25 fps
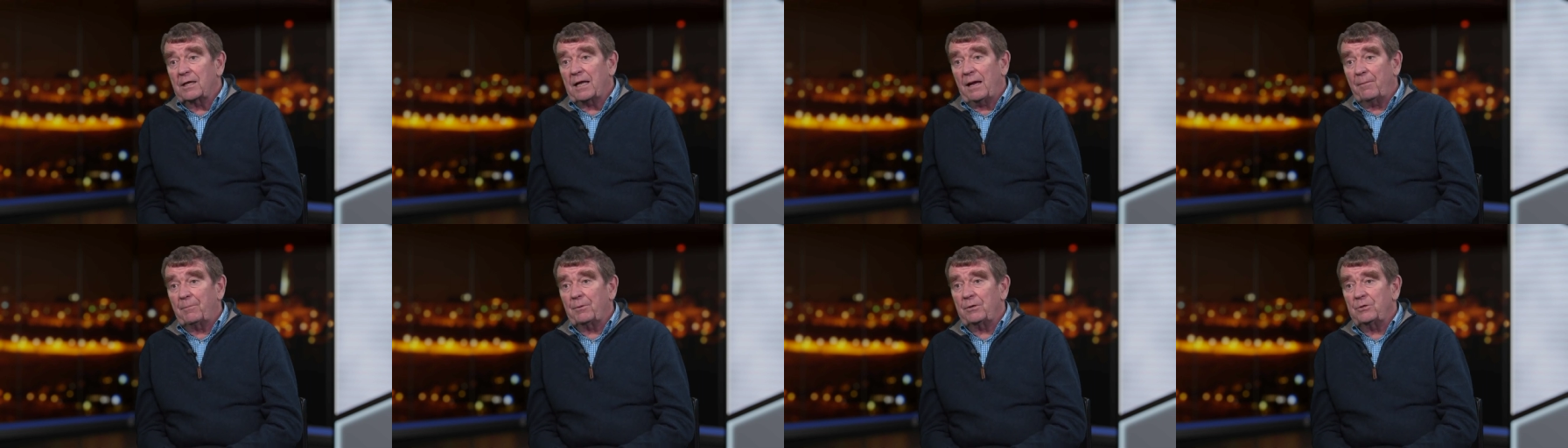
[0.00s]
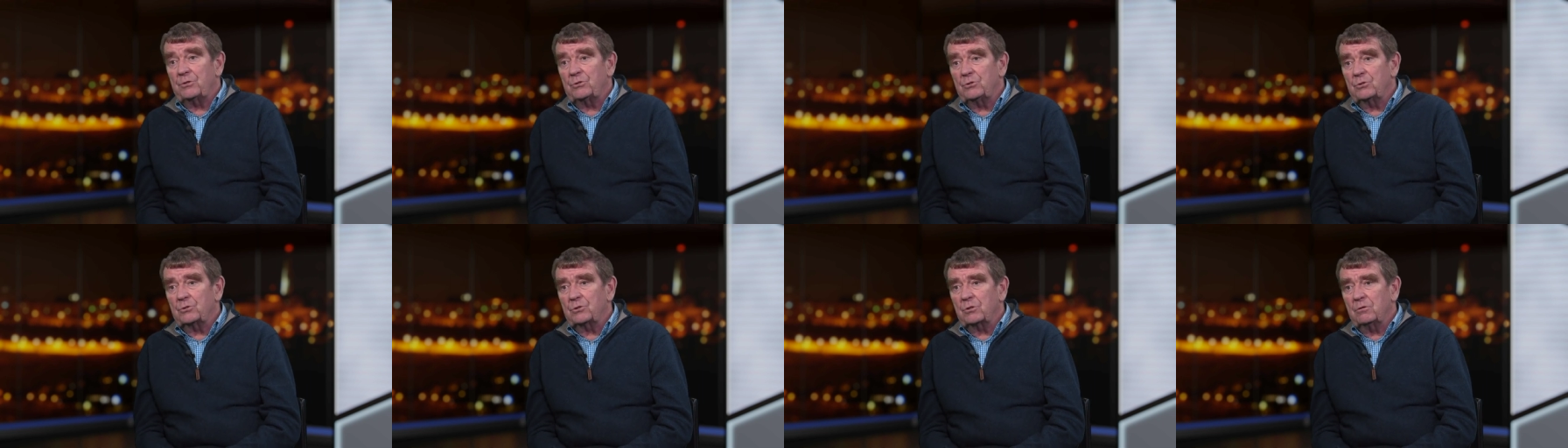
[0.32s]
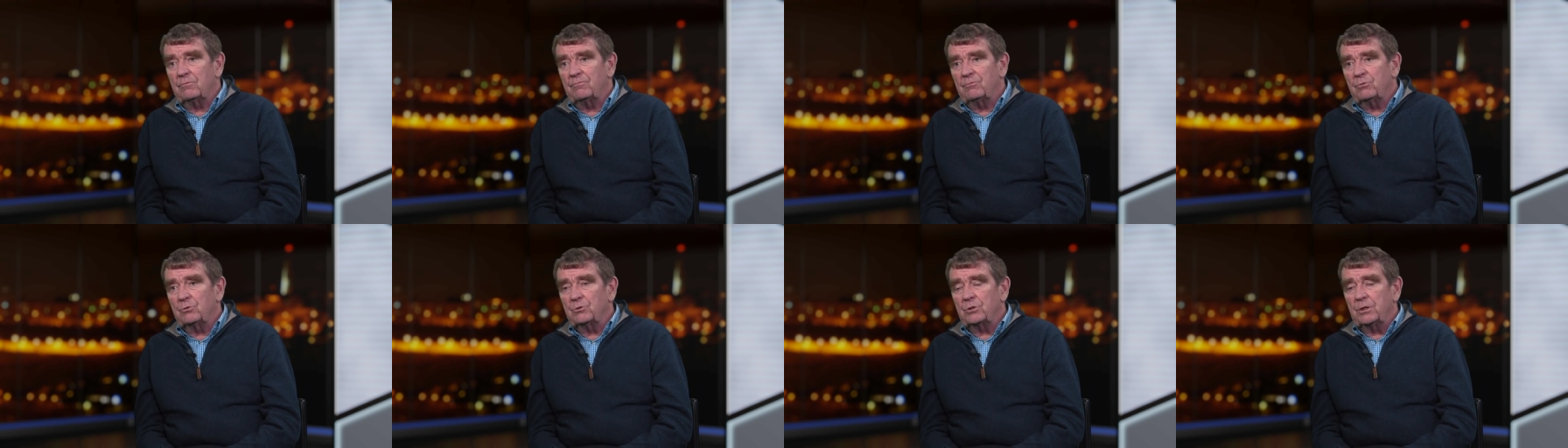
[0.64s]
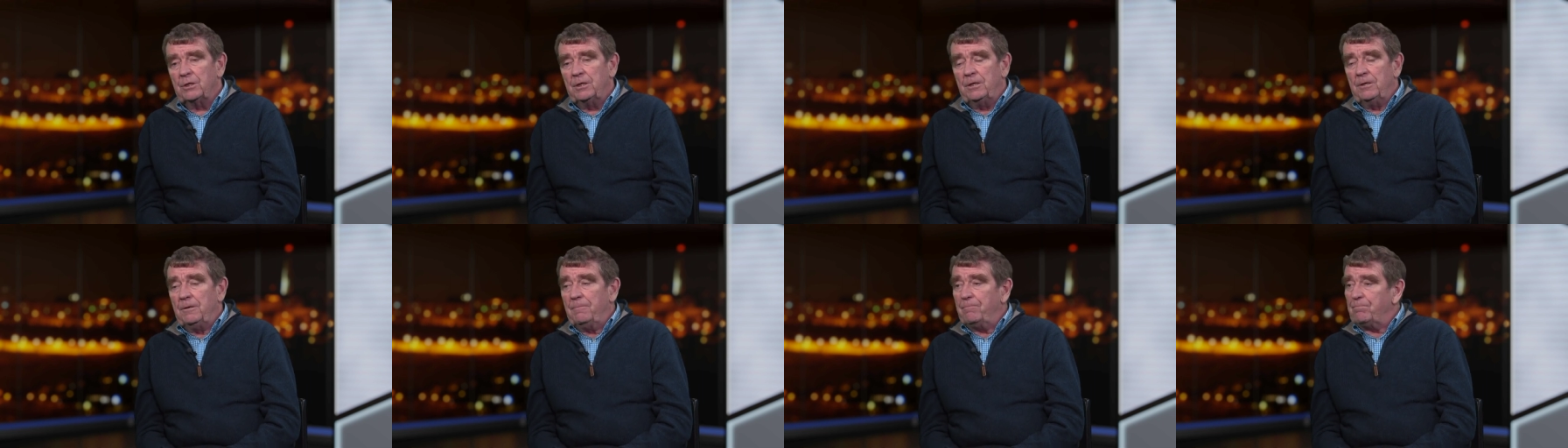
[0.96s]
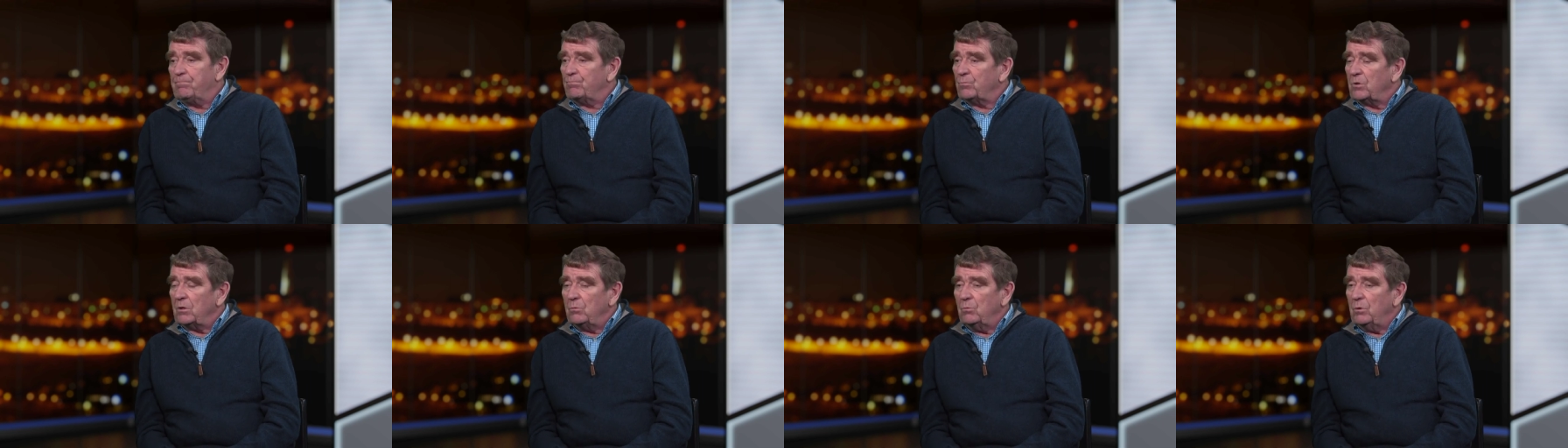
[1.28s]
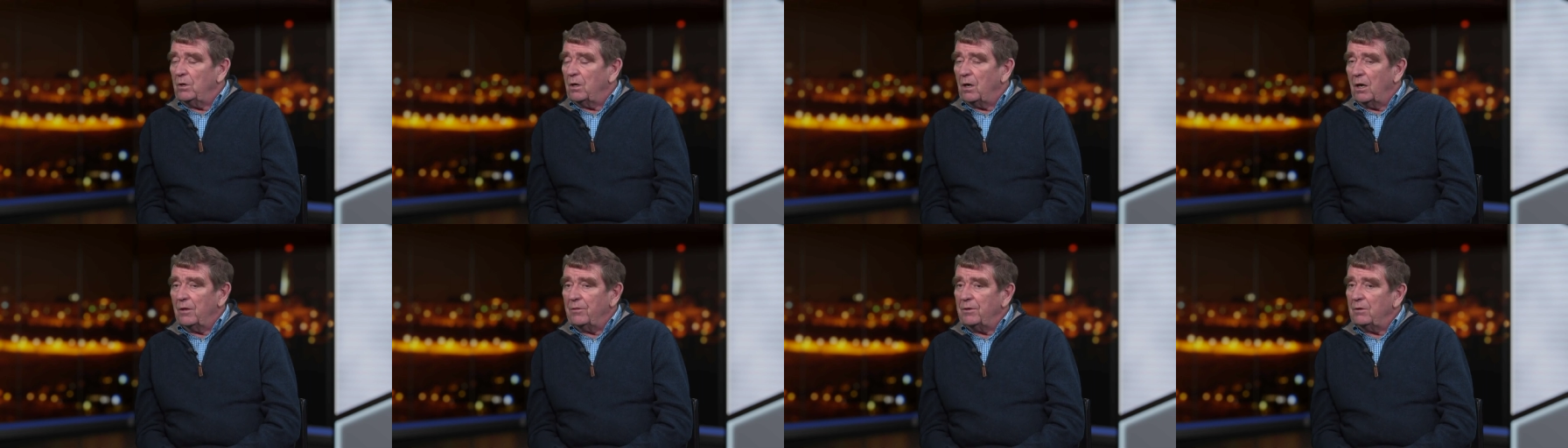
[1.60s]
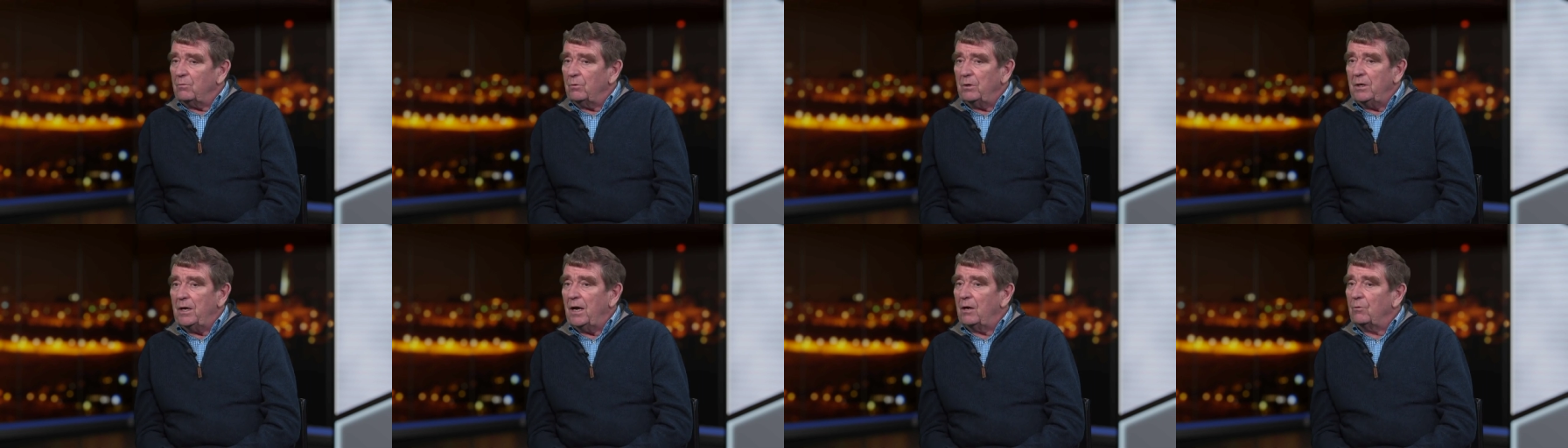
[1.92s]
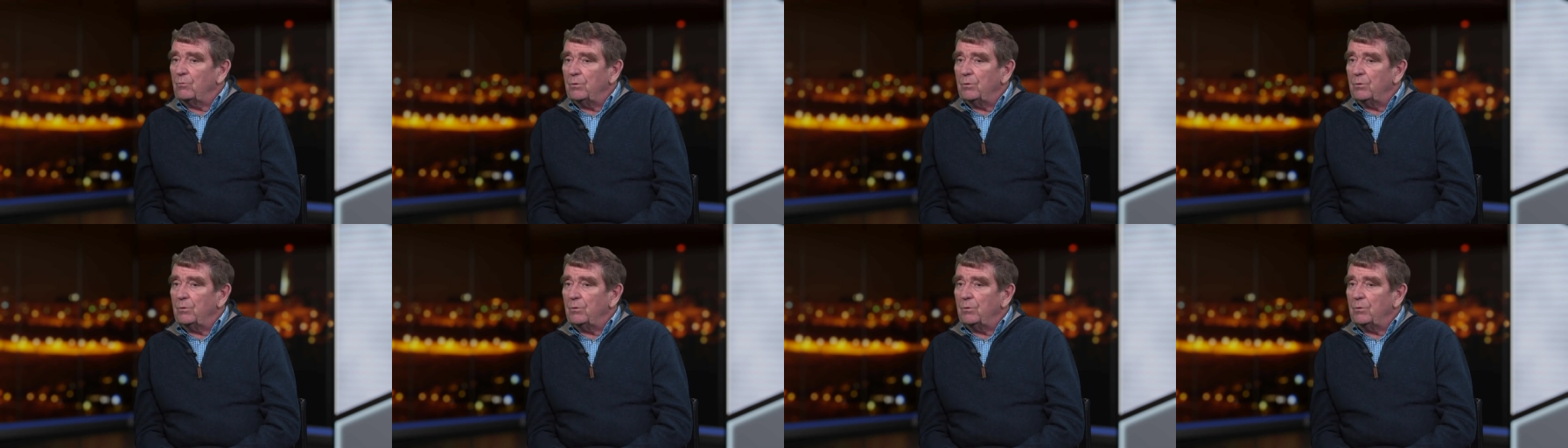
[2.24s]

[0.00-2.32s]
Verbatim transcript: capitalism and so forth. We, I think we now